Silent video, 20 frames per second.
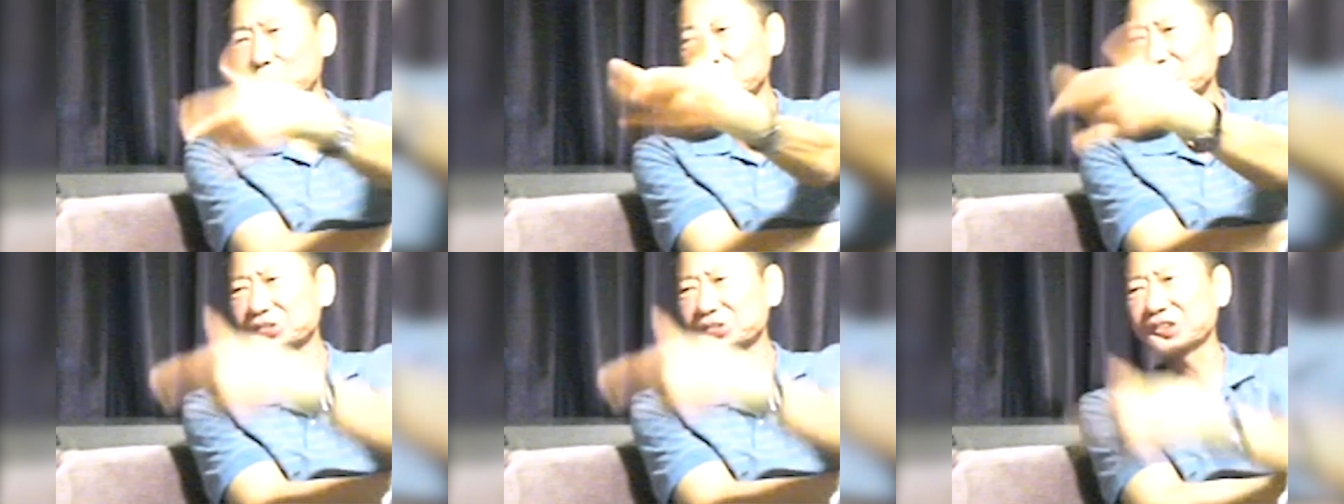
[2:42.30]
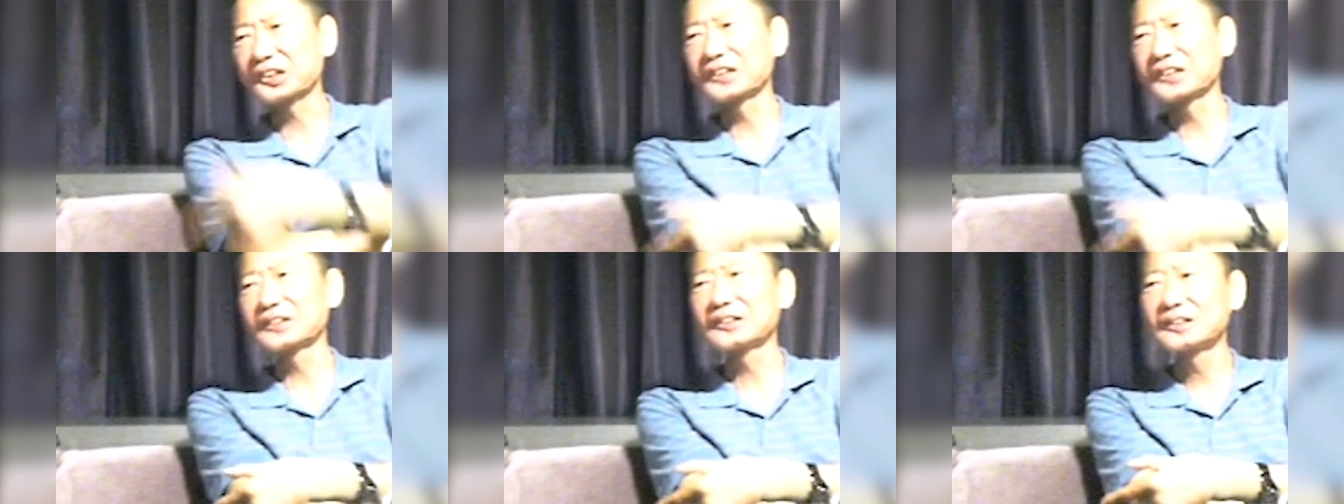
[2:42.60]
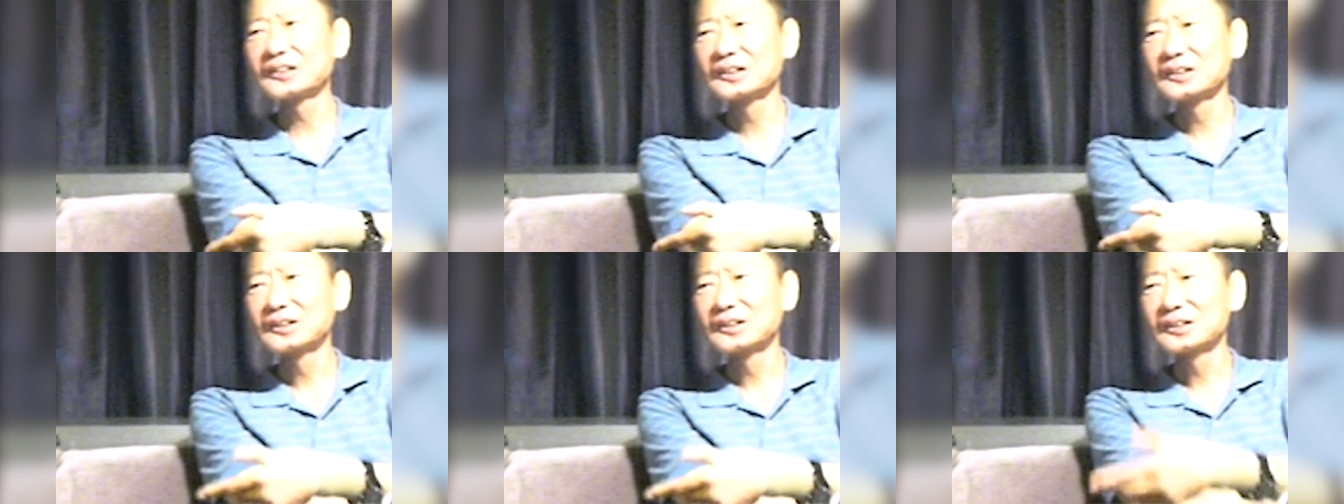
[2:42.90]
that the witness
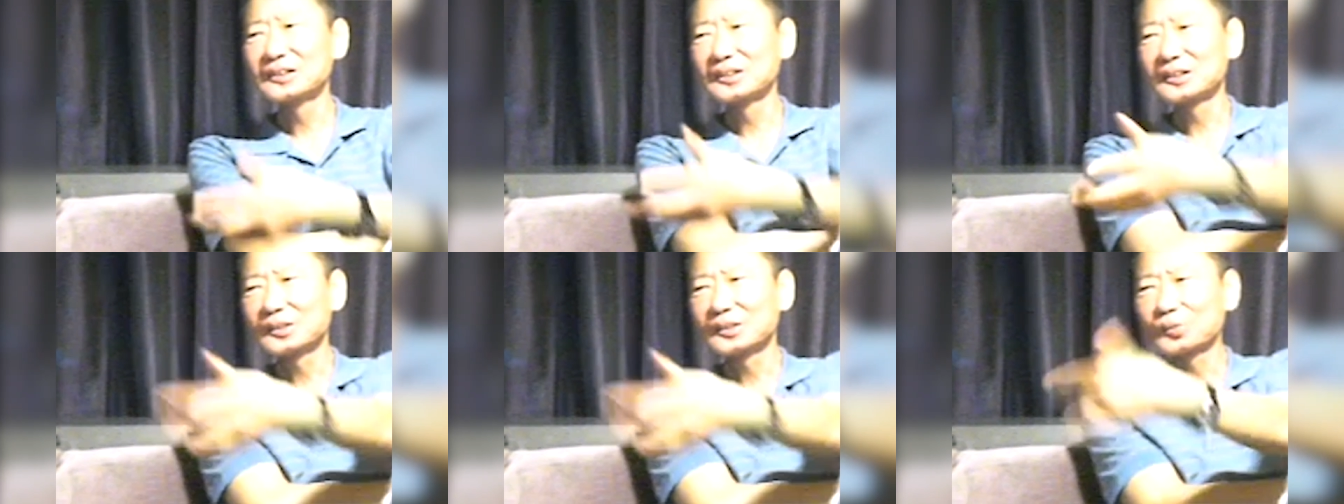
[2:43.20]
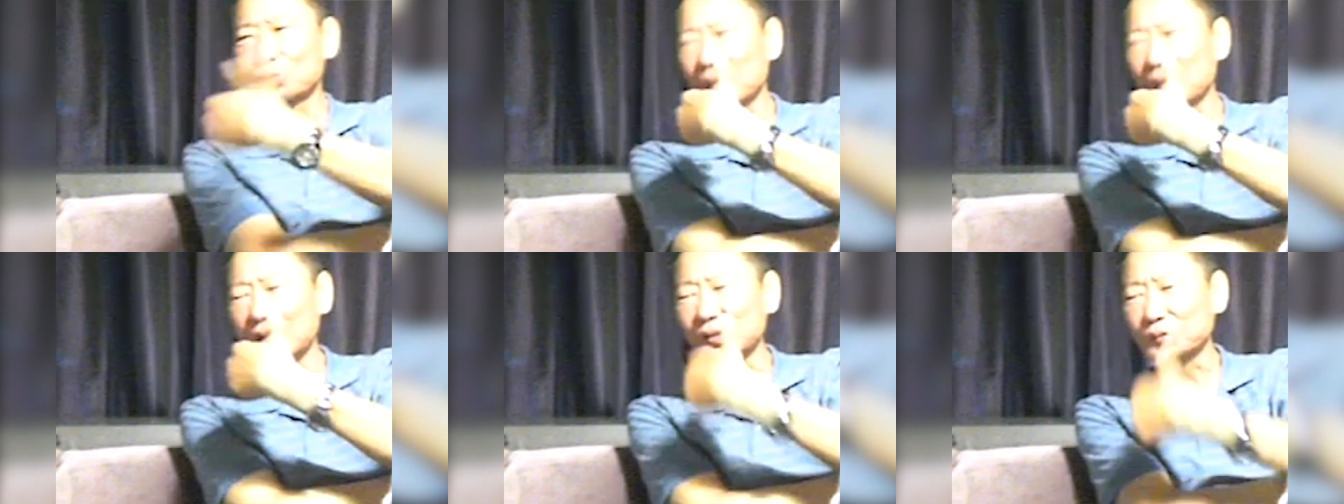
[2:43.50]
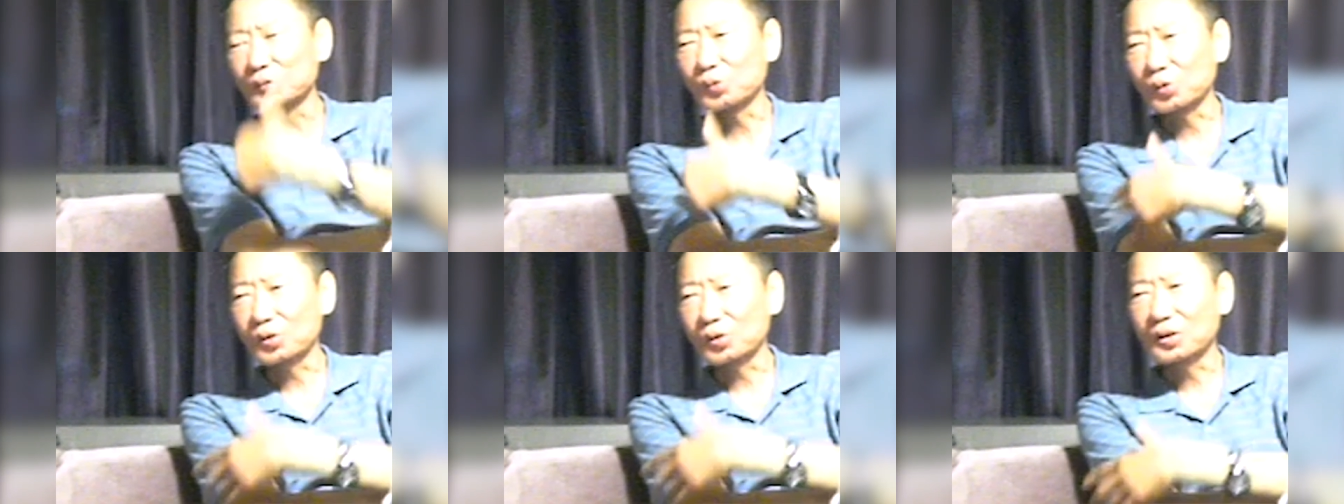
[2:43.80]
testimony was
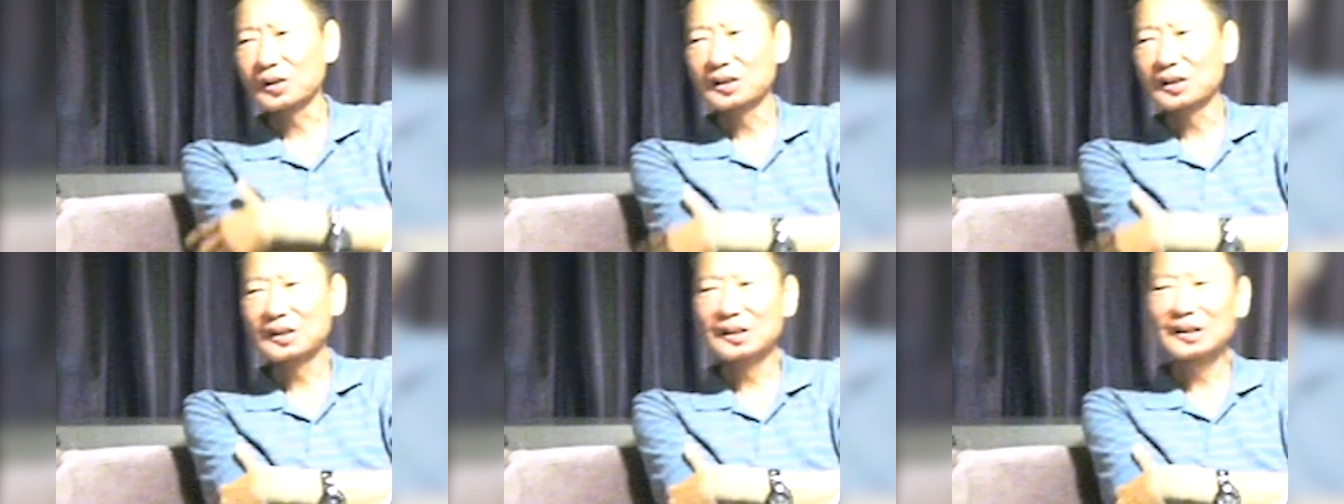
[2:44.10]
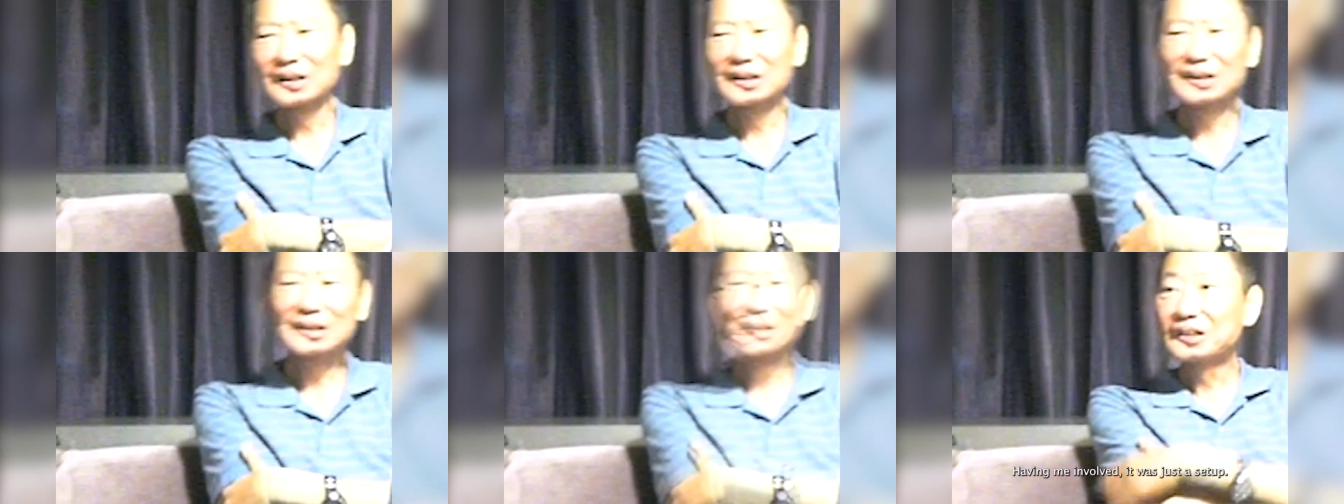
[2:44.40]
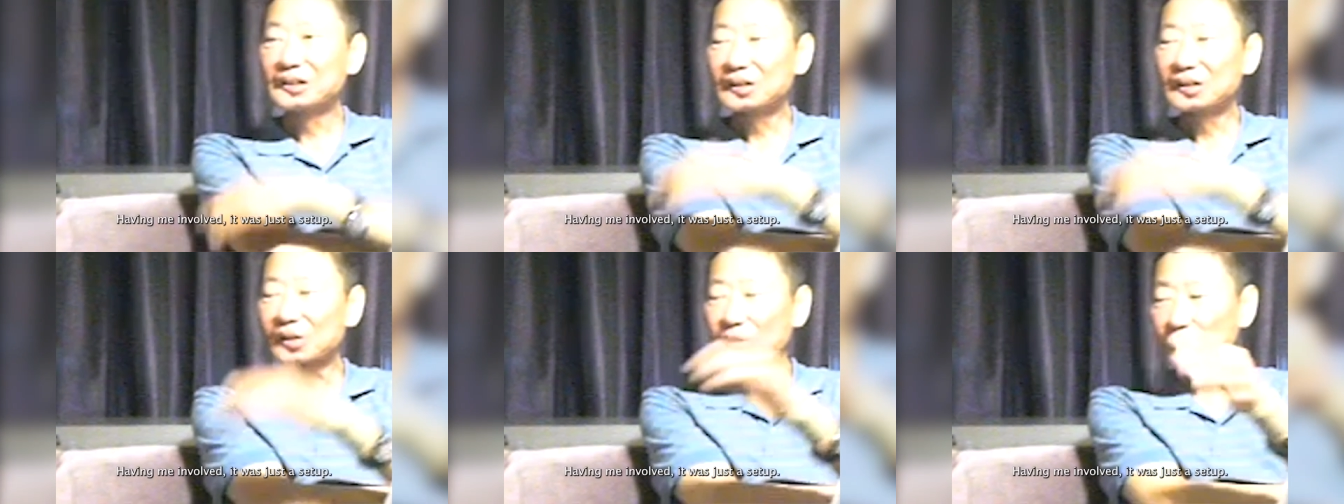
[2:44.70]
merely a formality.